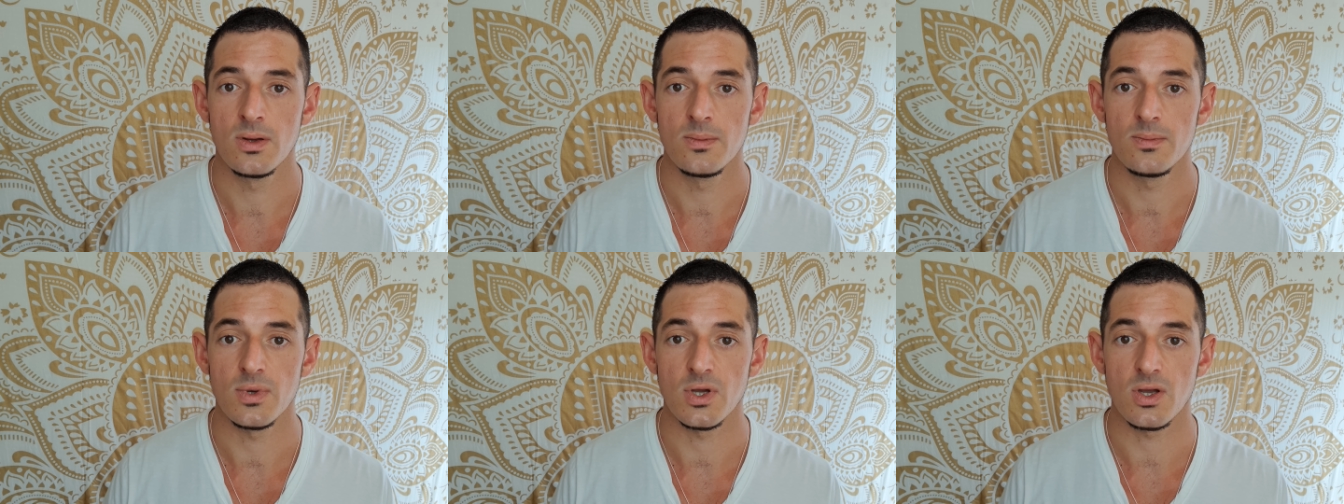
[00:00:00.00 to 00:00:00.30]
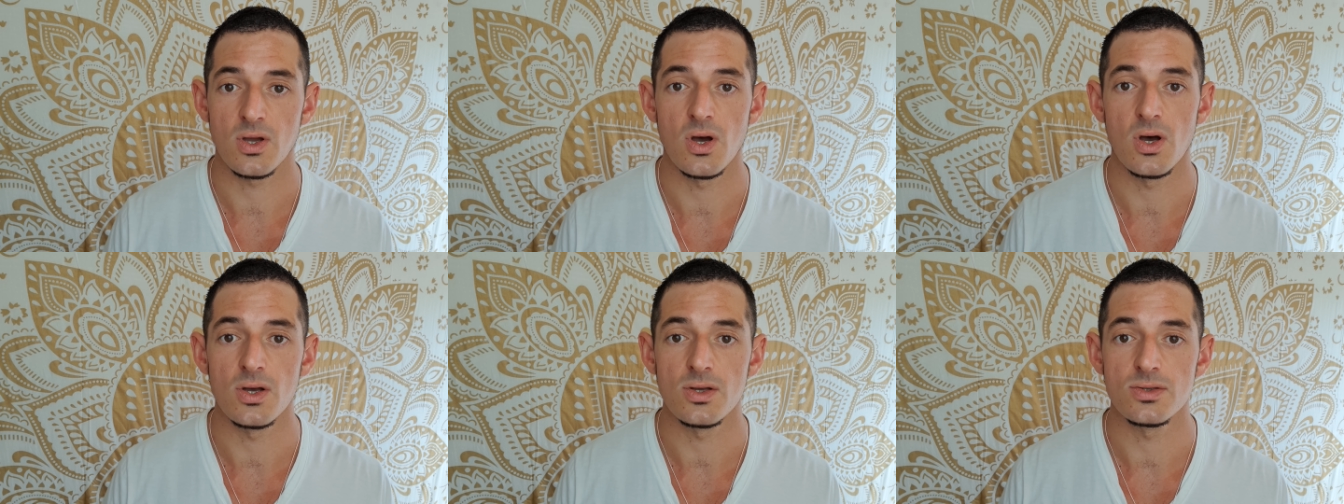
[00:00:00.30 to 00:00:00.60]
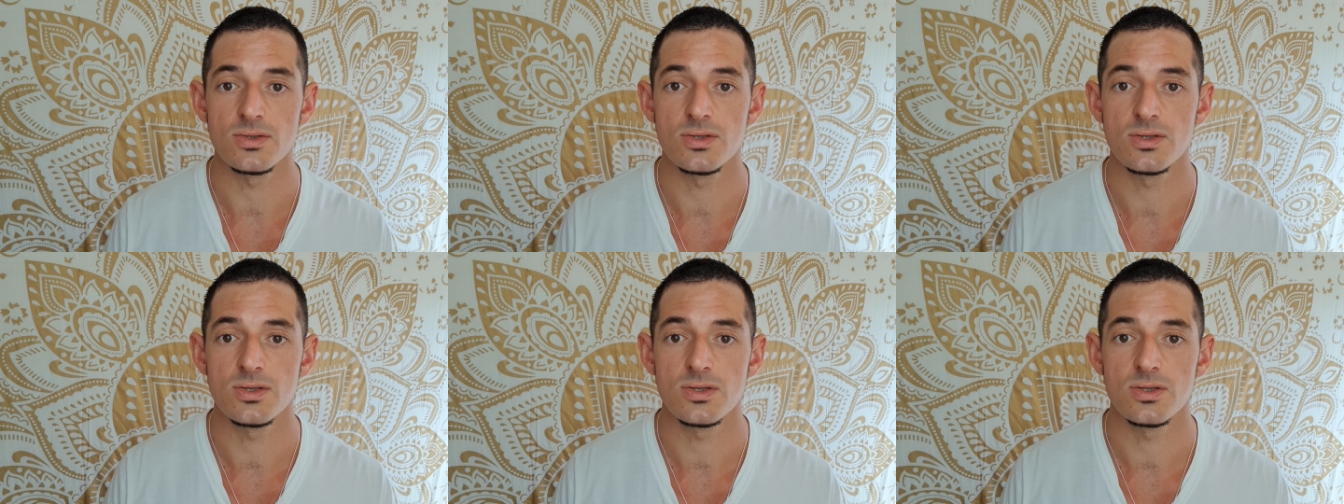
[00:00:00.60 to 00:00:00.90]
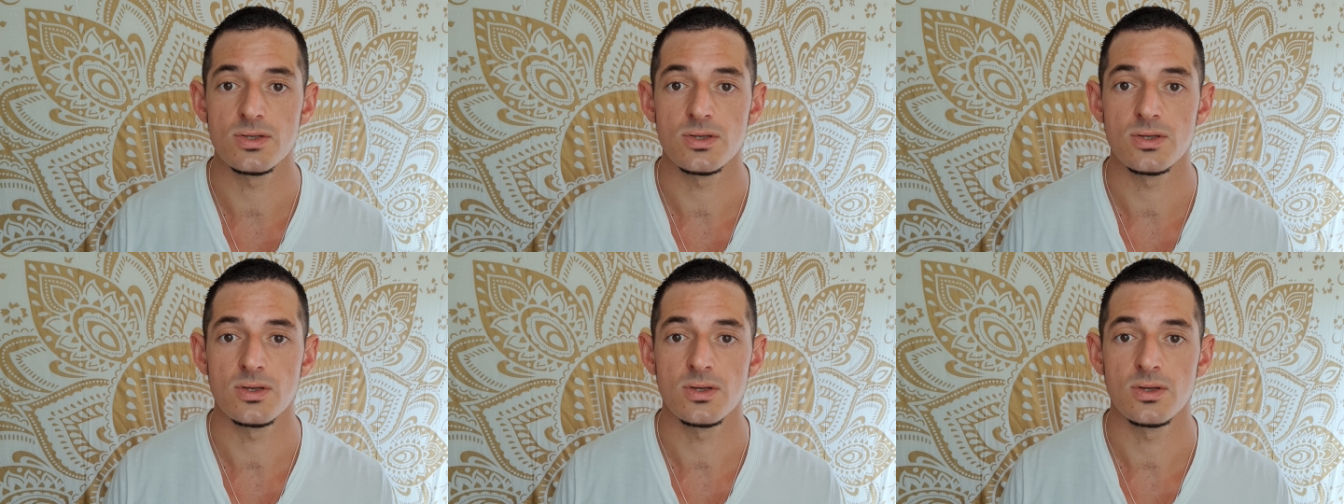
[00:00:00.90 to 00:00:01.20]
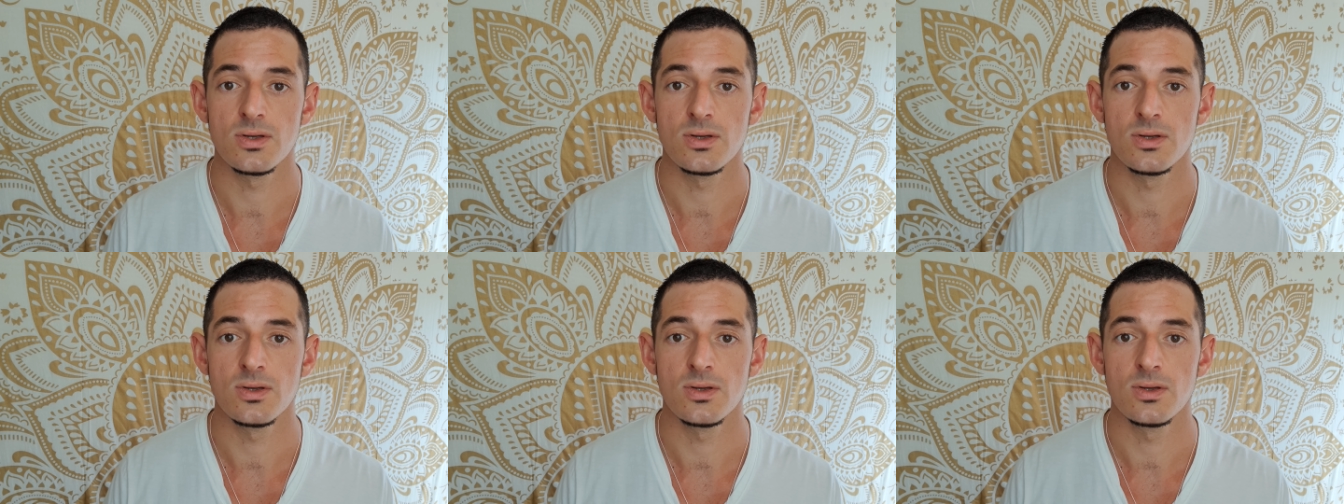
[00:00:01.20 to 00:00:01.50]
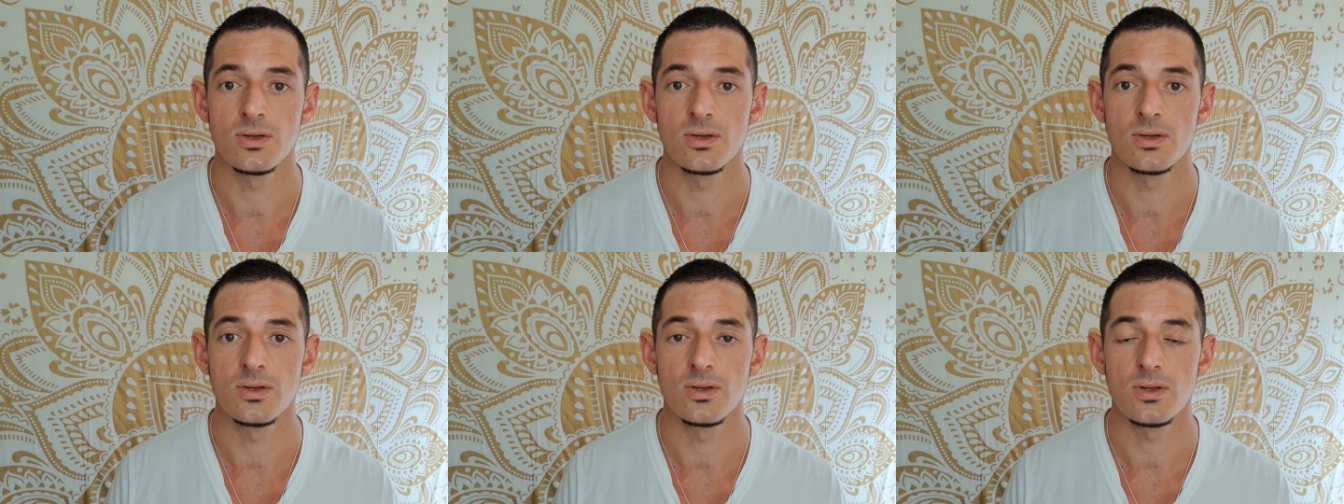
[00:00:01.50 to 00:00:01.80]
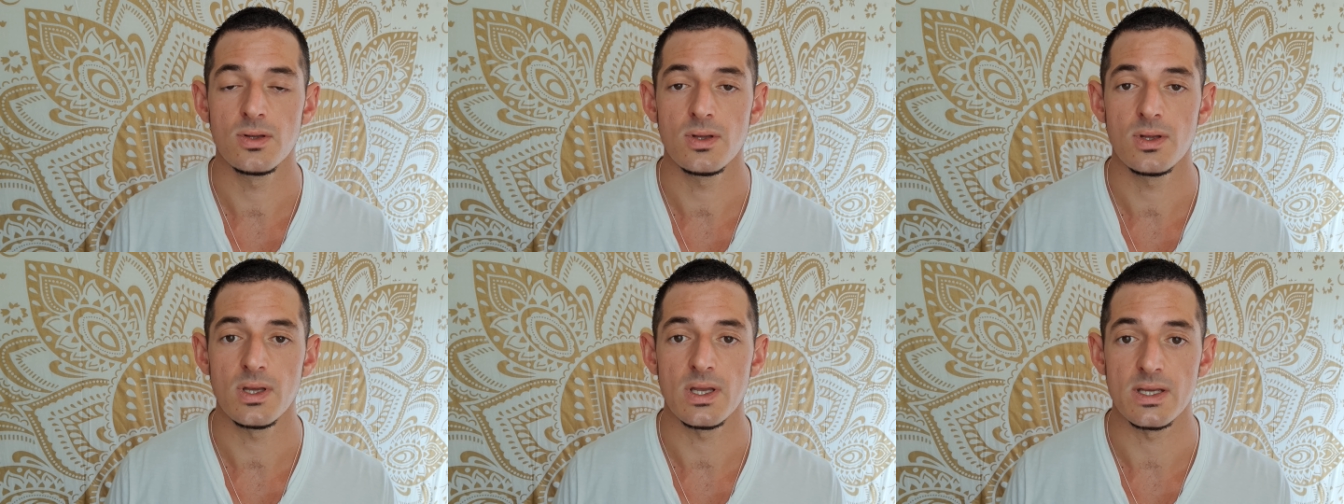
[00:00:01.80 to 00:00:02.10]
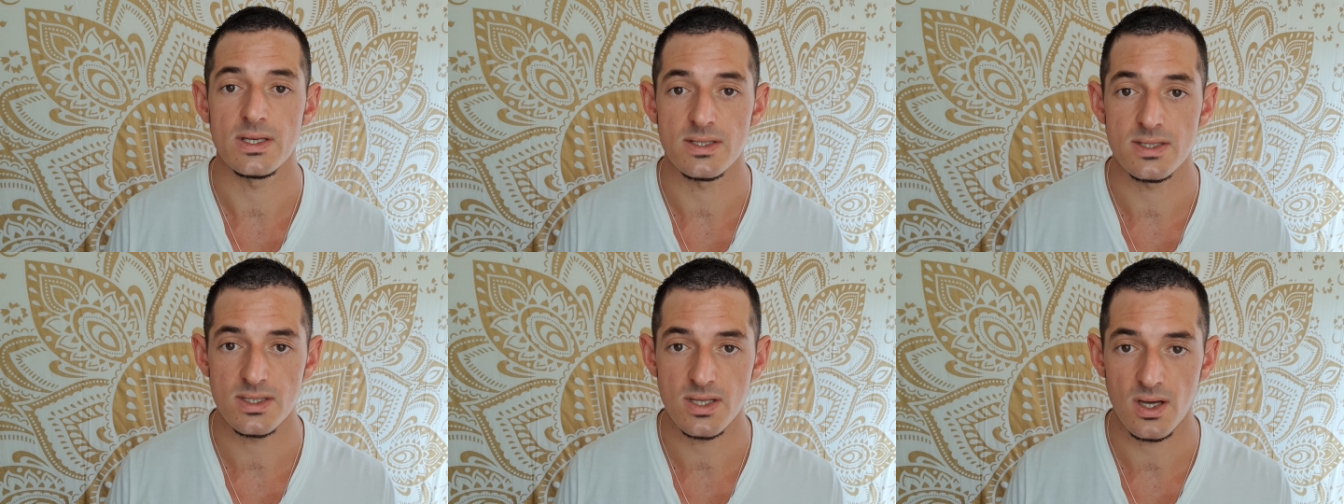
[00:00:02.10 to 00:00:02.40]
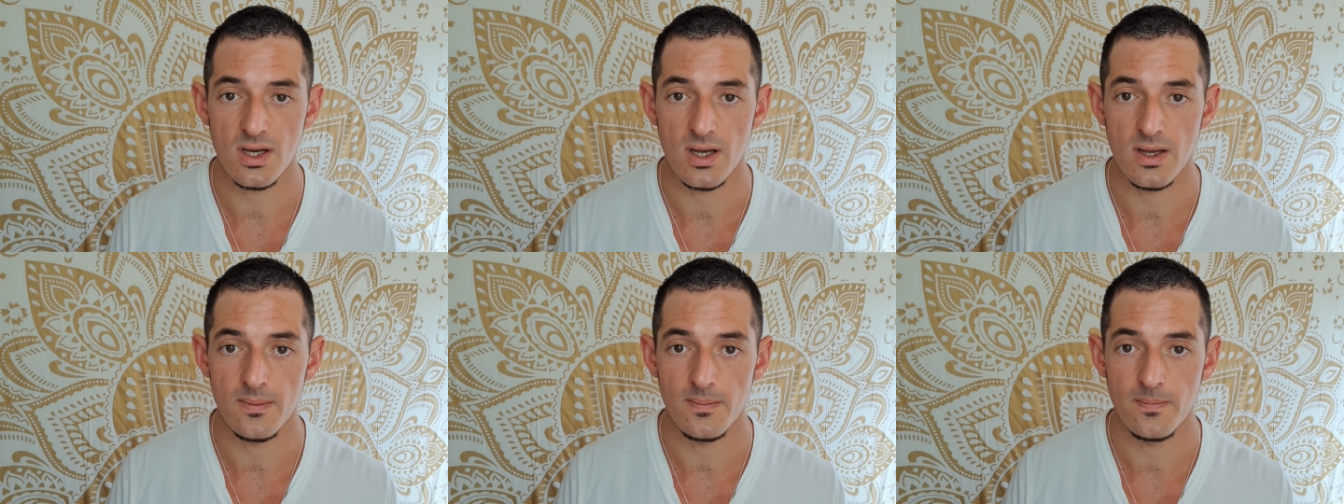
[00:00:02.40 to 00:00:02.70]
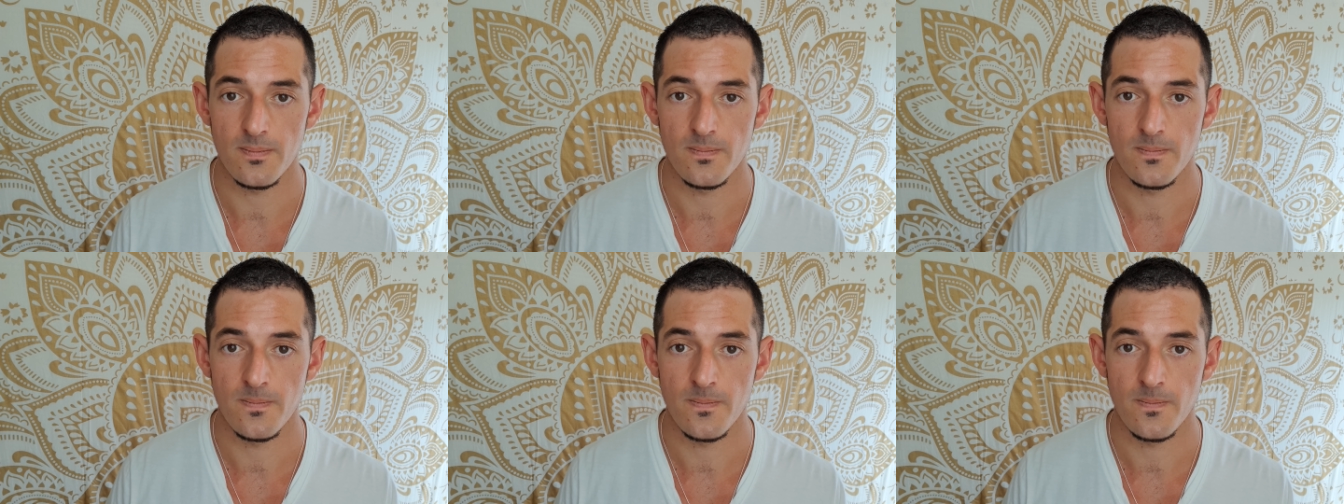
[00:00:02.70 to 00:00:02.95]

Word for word: because it is time.